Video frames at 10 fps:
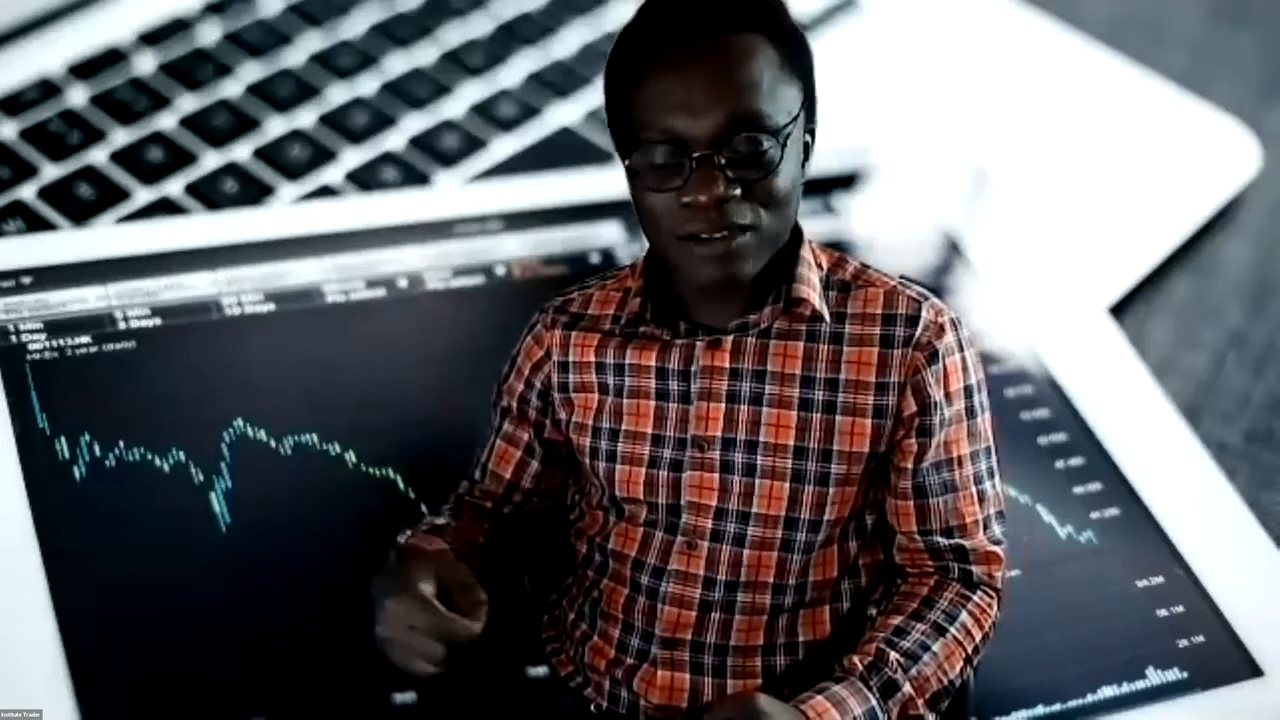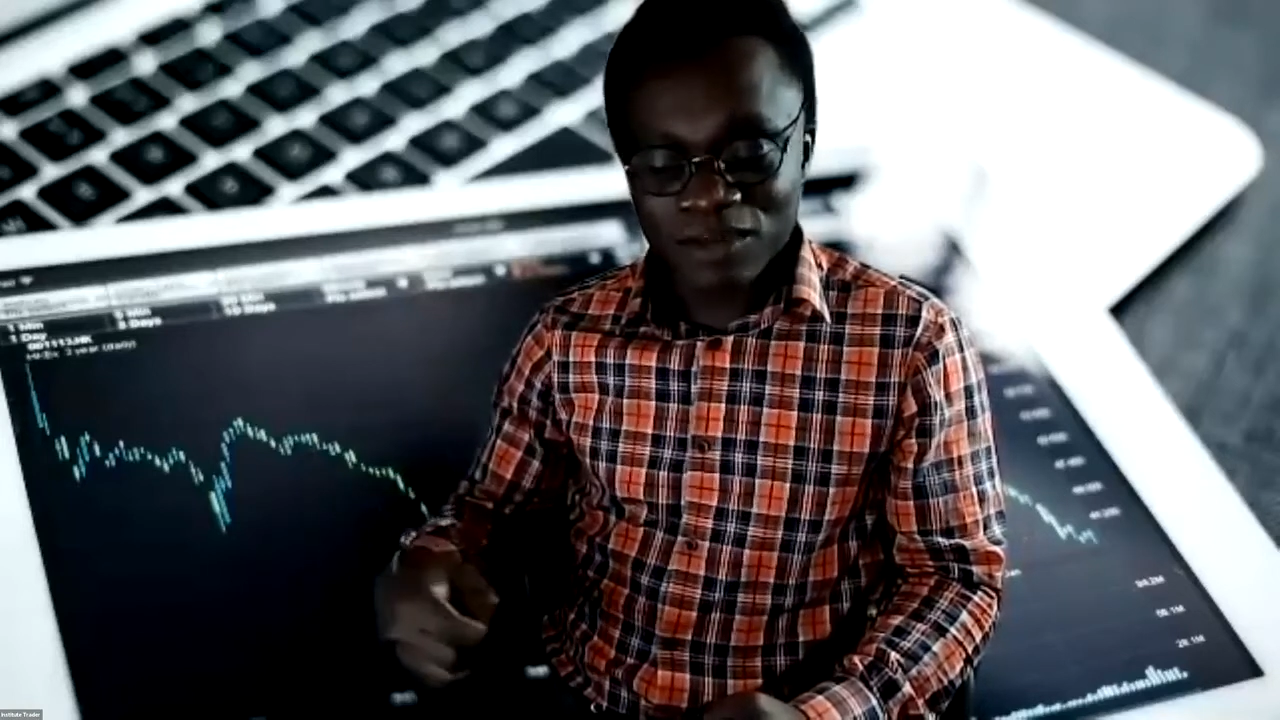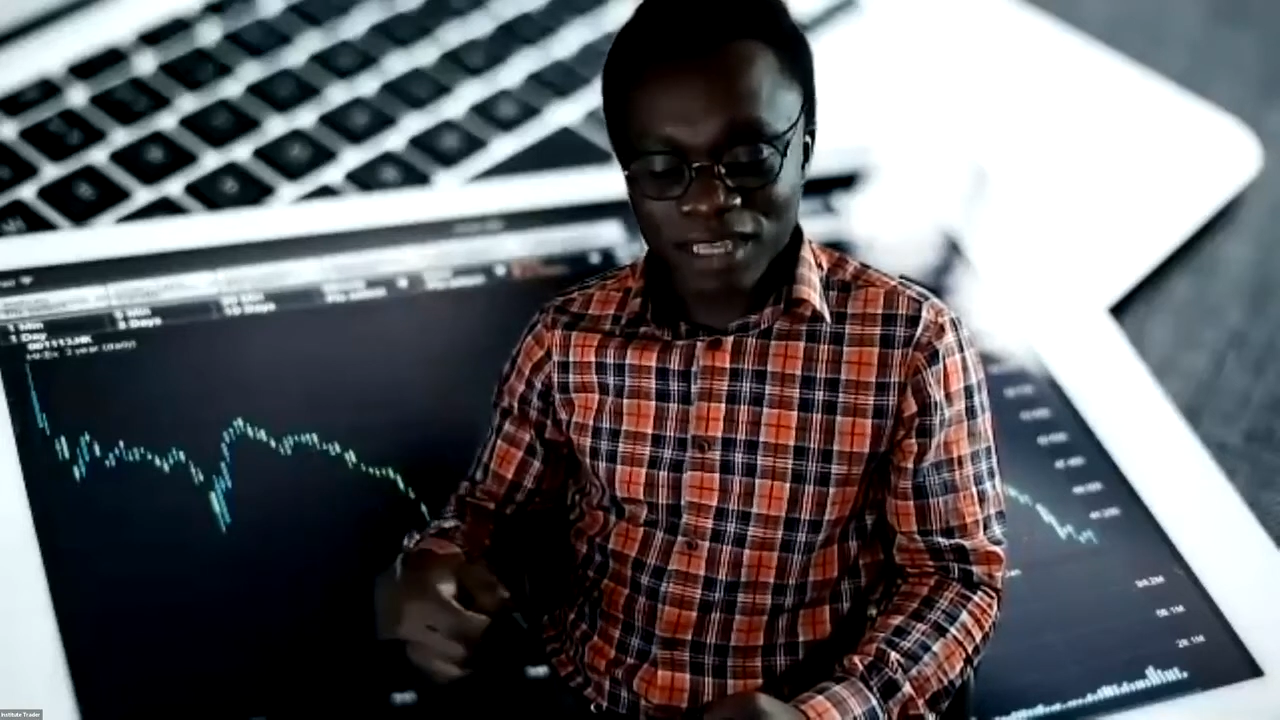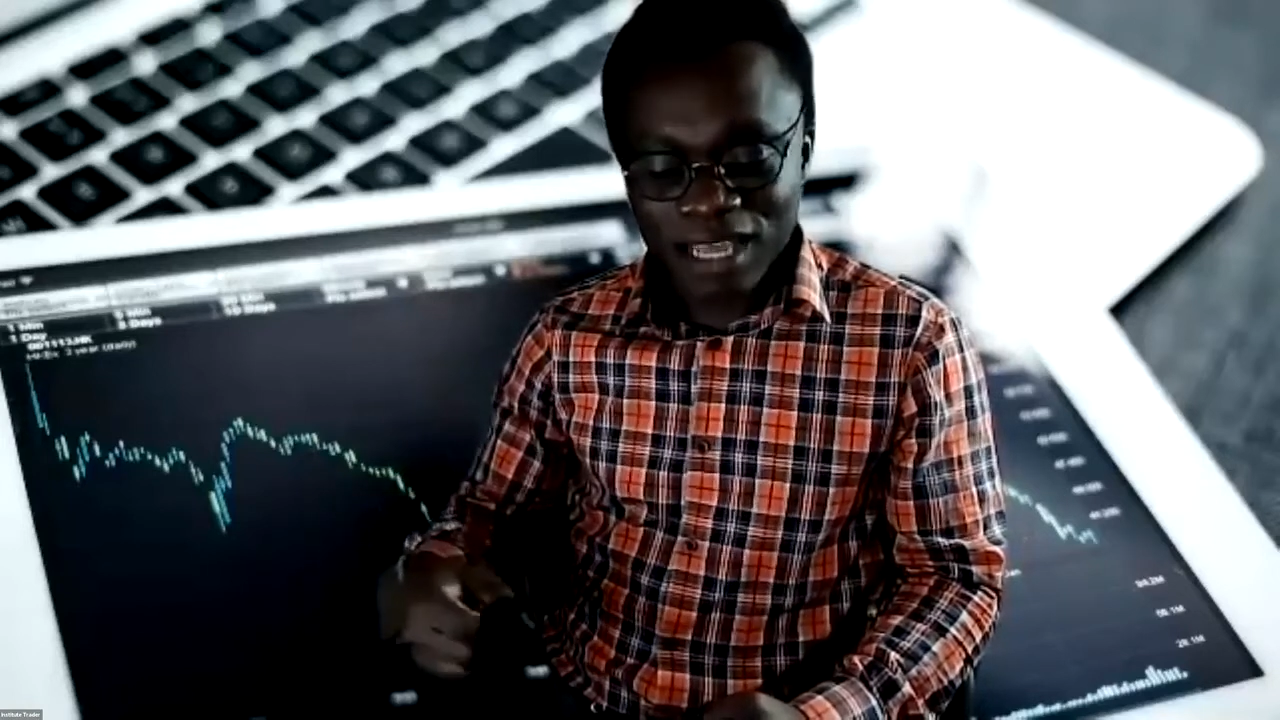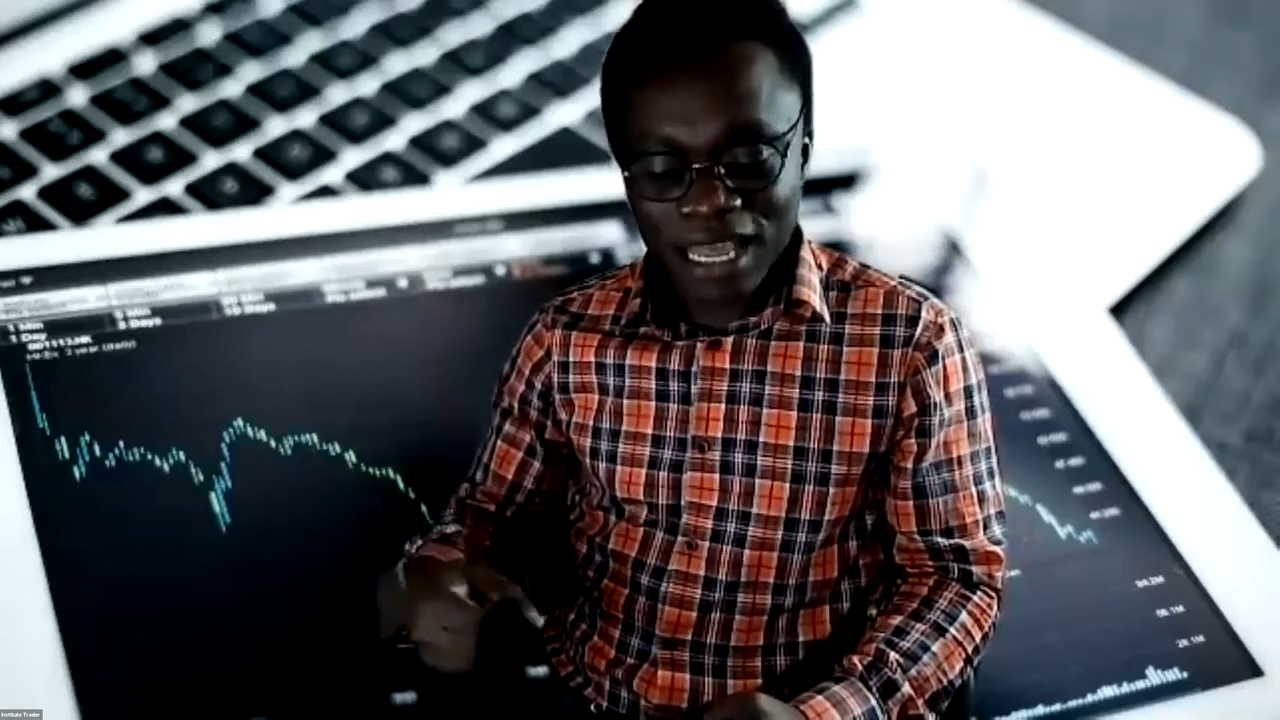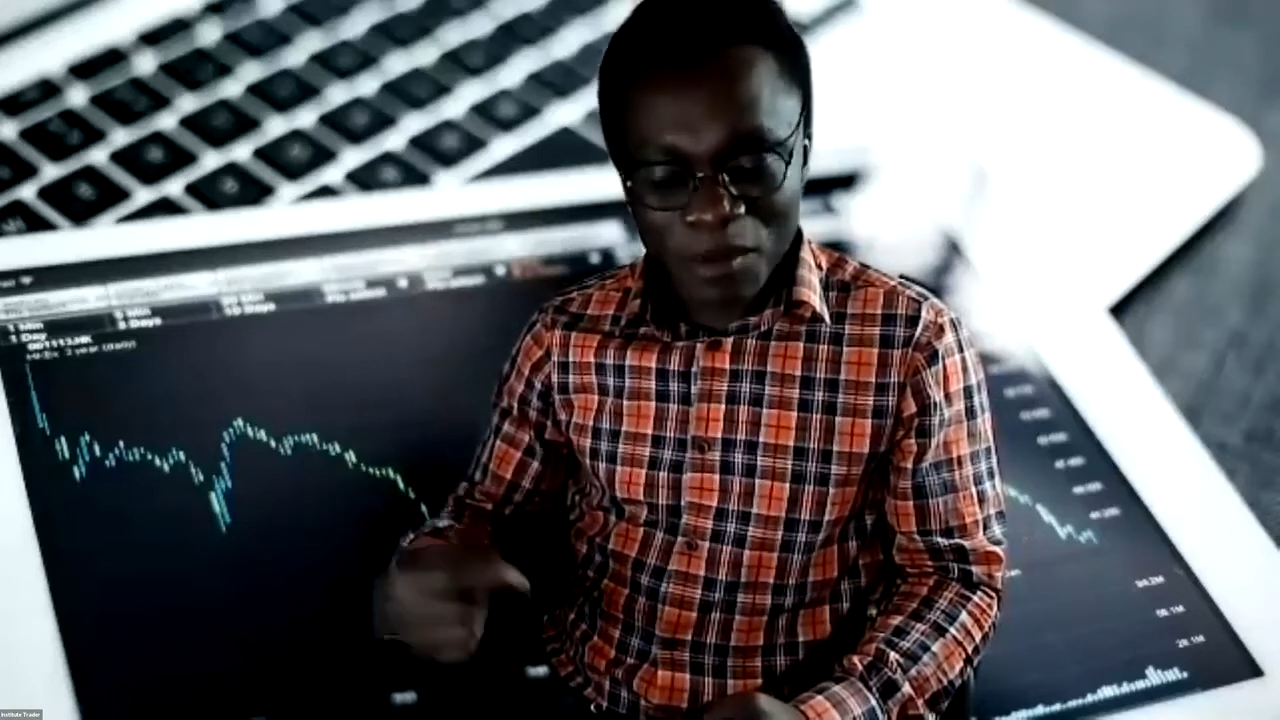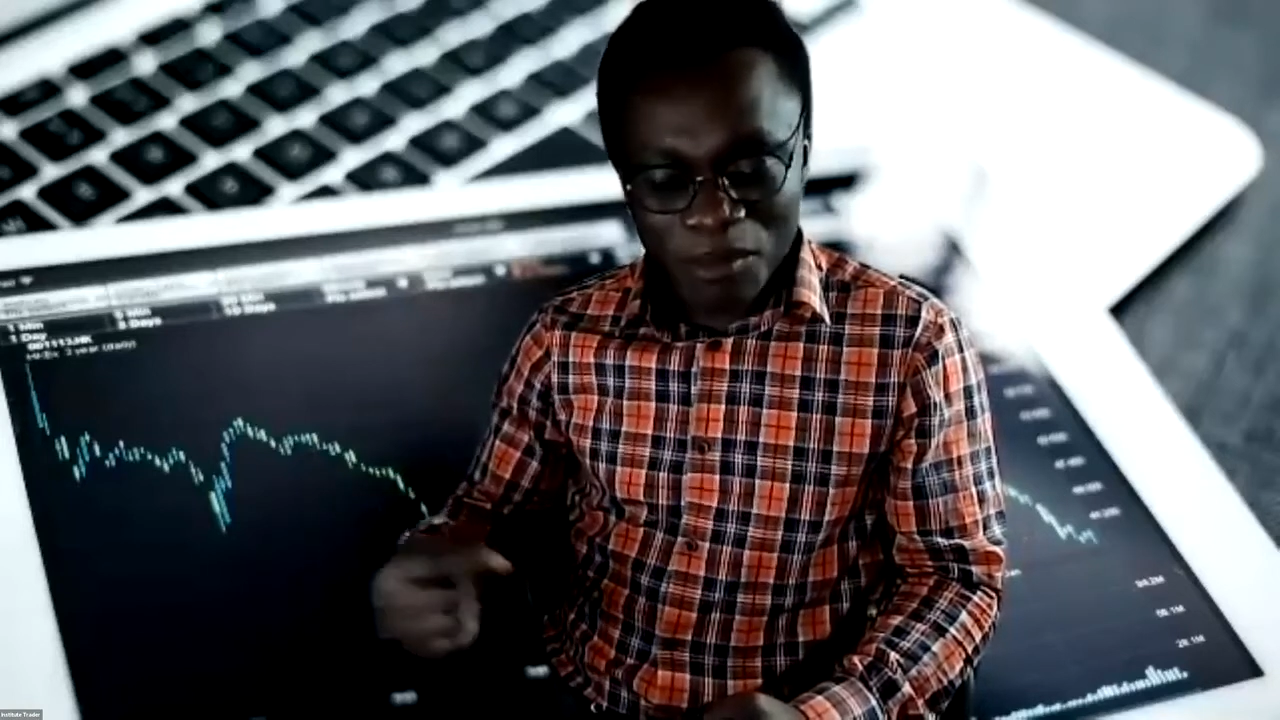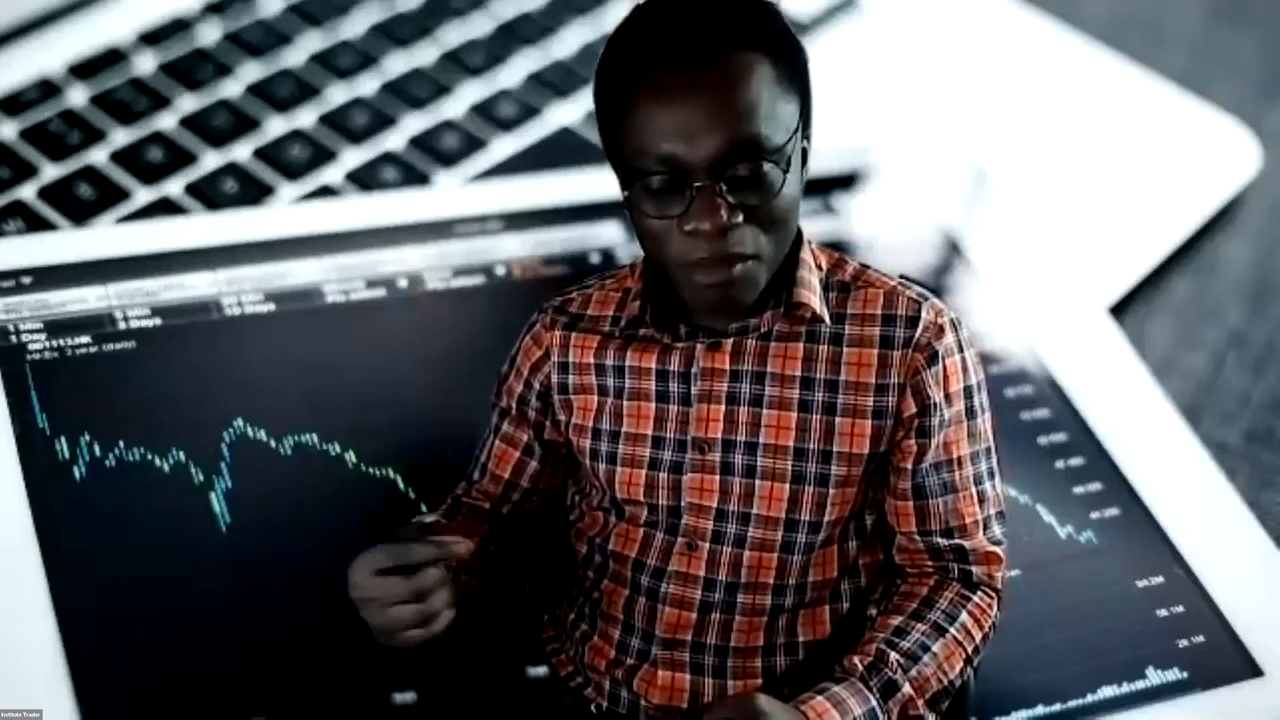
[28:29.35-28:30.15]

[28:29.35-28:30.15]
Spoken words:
okay, I can